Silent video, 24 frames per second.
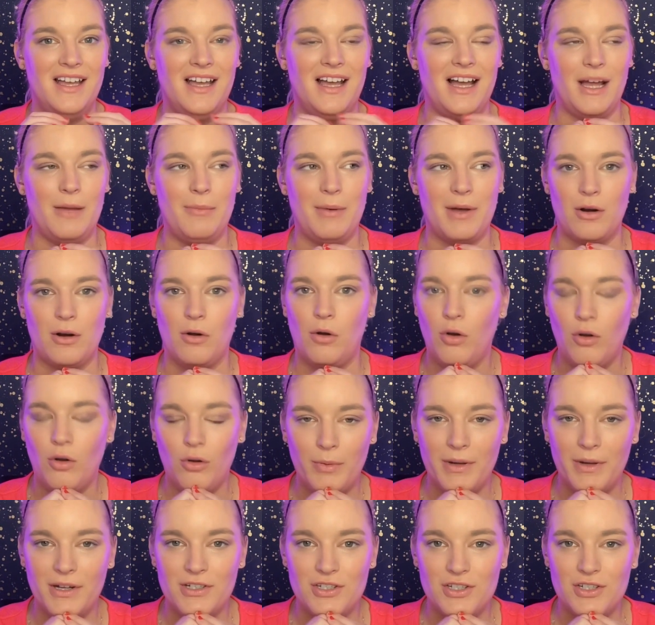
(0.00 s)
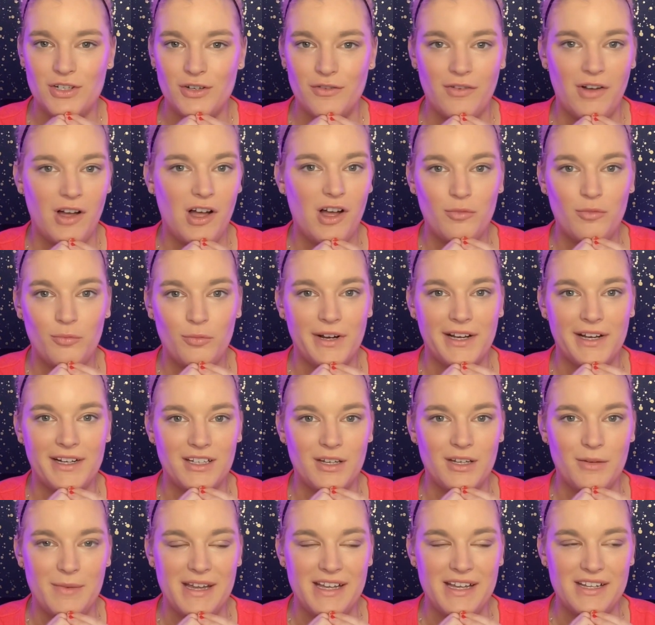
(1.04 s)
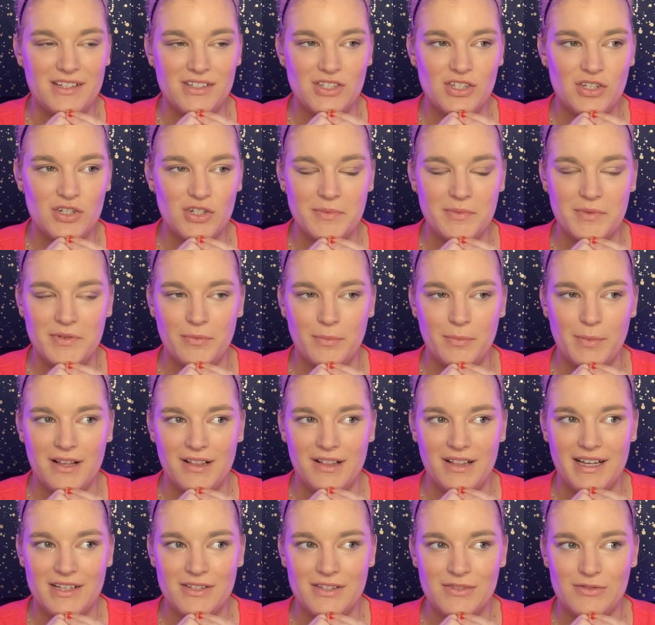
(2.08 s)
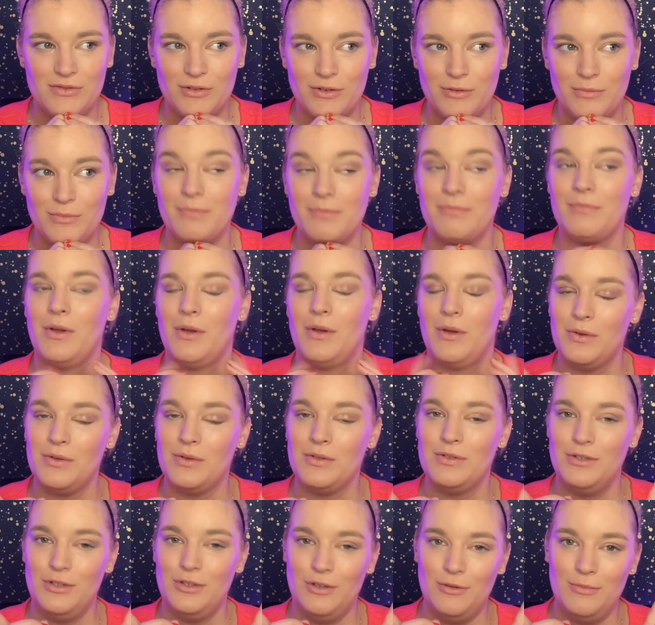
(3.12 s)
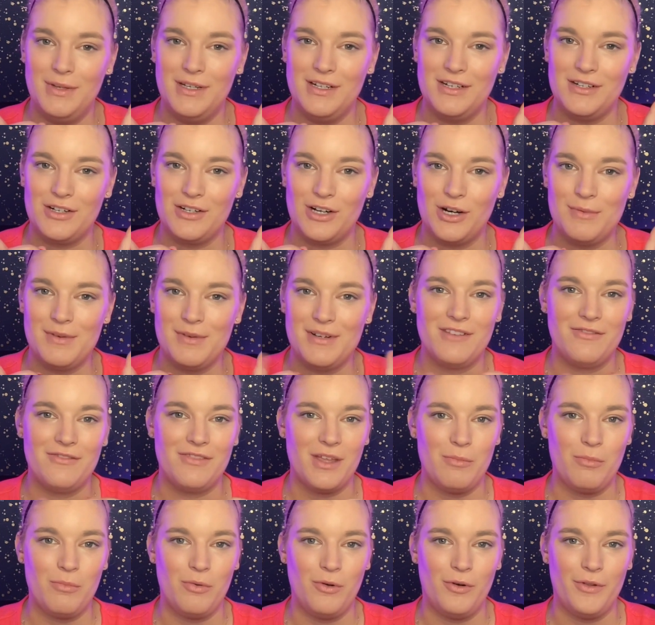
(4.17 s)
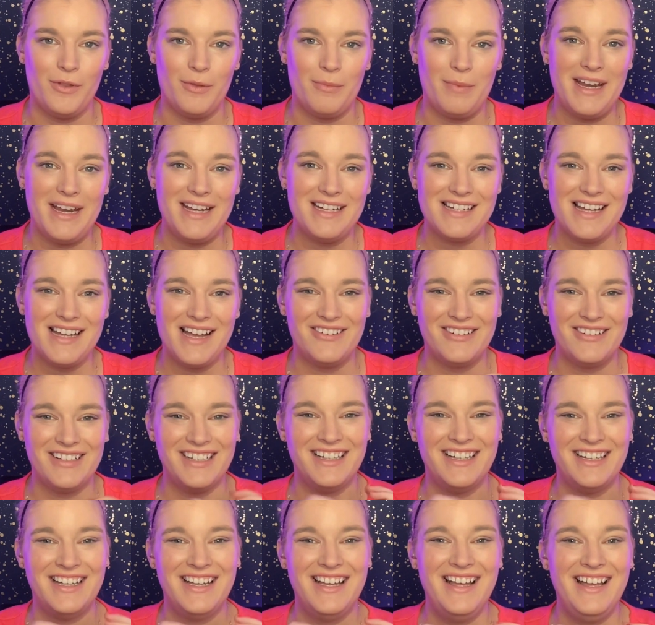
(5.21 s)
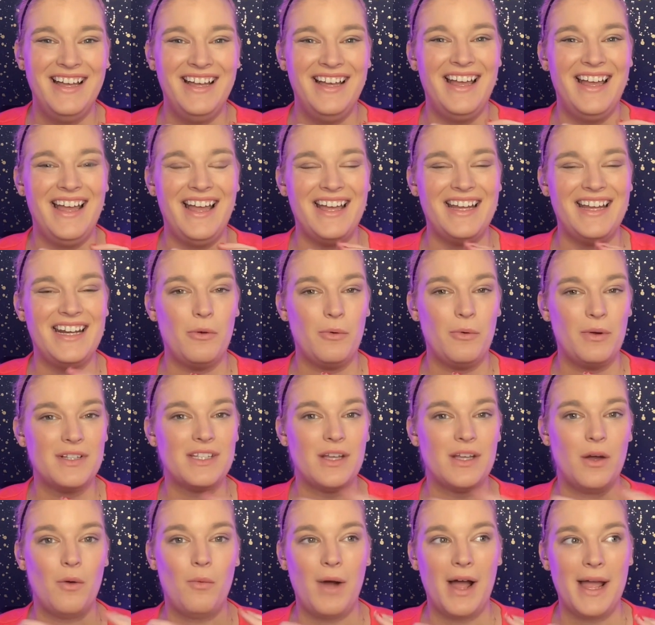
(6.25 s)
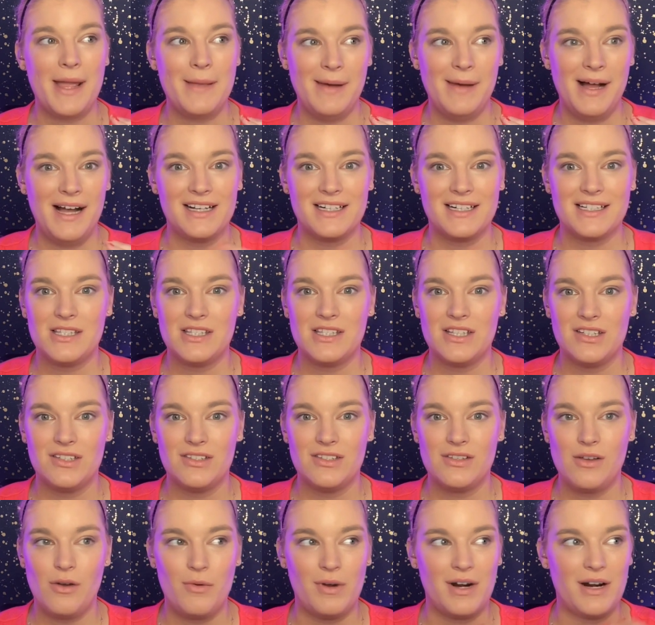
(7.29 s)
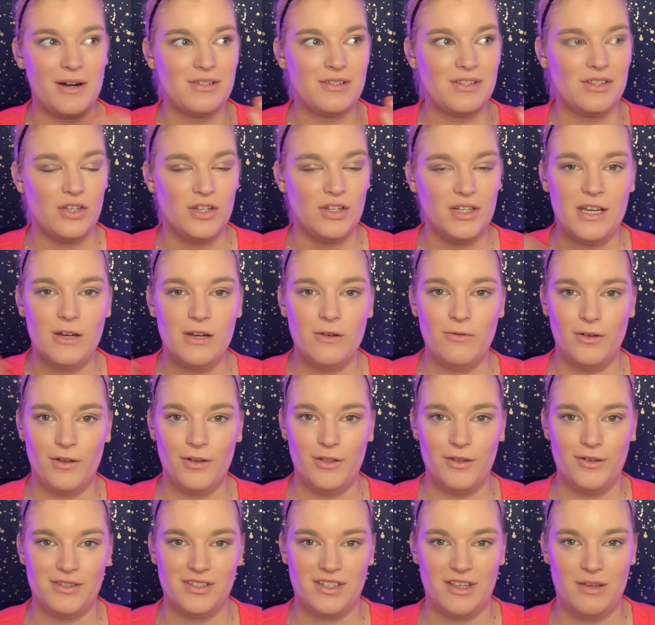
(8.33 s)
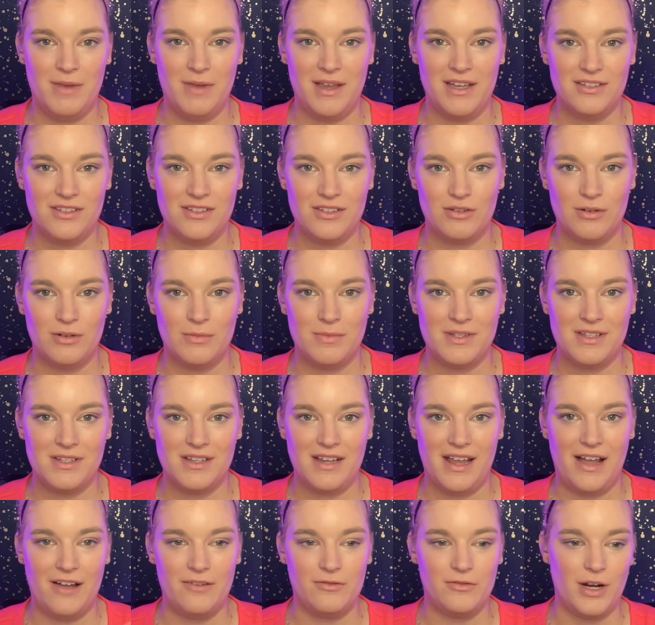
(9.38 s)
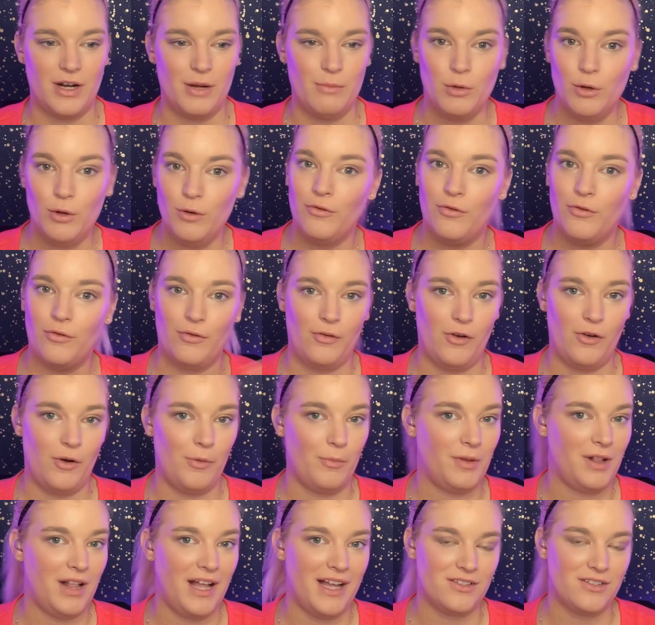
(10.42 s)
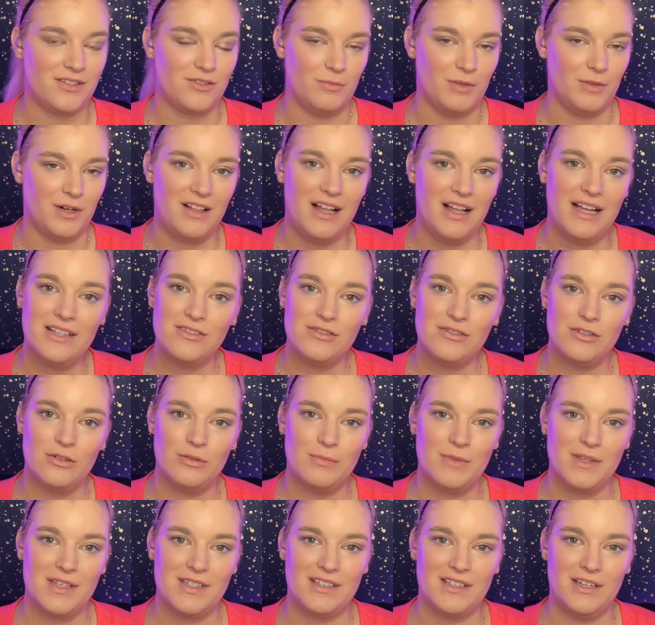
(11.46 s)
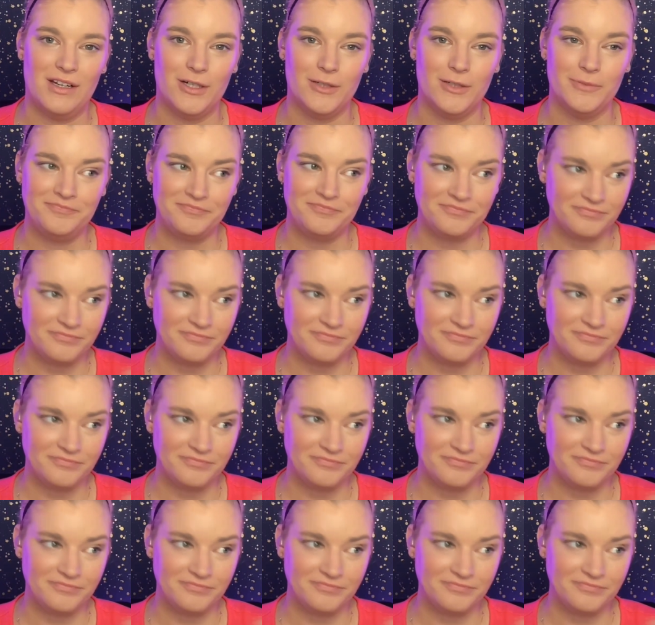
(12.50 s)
I bought a whole bunch of off-brand command strips for my classroom, to be determined if they pull the paint down, and it was a white box. So when I was looking for those command strips after I moved from classroom to classroom this year,